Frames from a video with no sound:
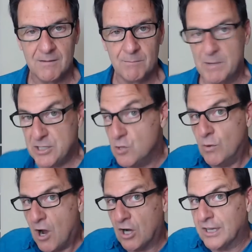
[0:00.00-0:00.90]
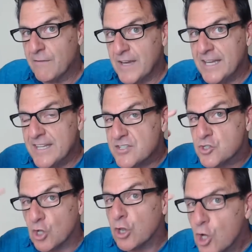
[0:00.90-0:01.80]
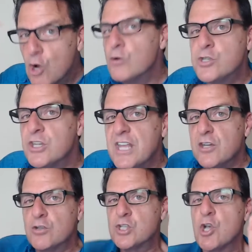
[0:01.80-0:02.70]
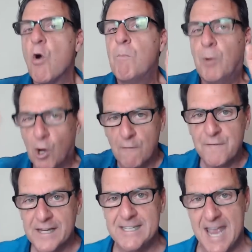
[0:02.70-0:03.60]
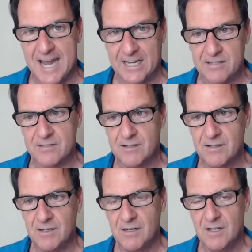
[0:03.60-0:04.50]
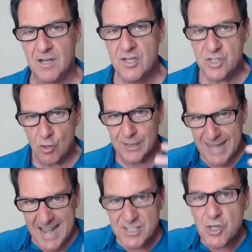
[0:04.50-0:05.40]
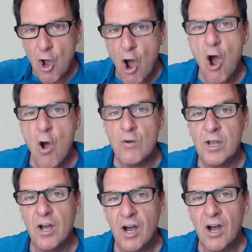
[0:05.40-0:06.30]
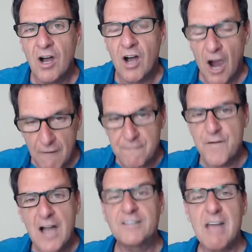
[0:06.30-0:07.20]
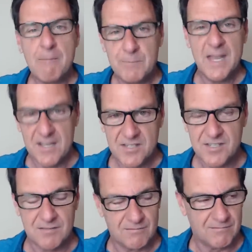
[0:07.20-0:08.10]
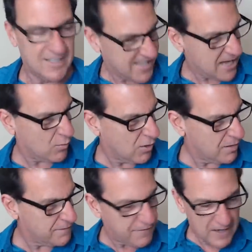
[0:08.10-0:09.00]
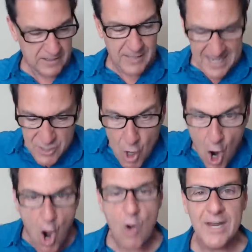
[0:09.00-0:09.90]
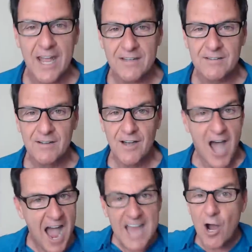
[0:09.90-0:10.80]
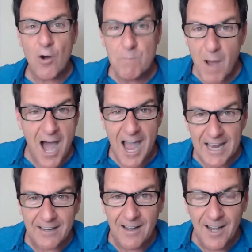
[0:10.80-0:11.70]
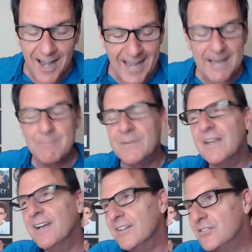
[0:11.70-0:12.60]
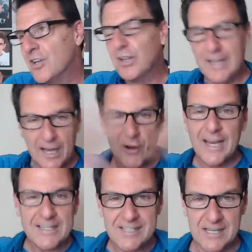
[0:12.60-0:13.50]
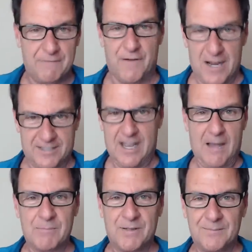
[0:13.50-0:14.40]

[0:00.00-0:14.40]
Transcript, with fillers: but you are living in this delusion that you're so perfect at it. So let's own our fucked upness. Is that a word? Fucked. Let's own it. I own mine. I am deliriously fucked up.